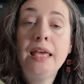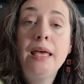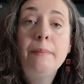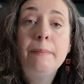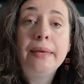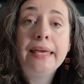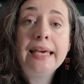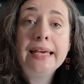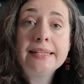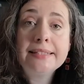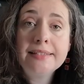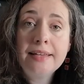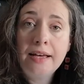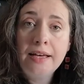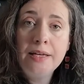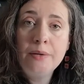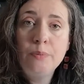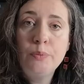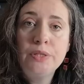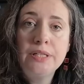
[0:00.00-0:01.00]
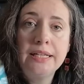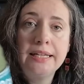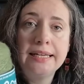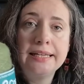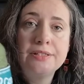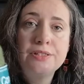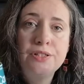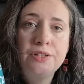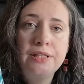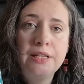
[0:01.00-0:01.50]
But yes, I would like
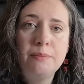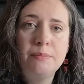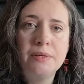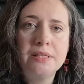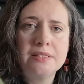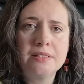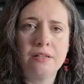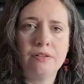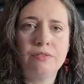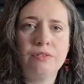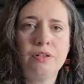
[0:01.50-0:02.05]
to knit myself,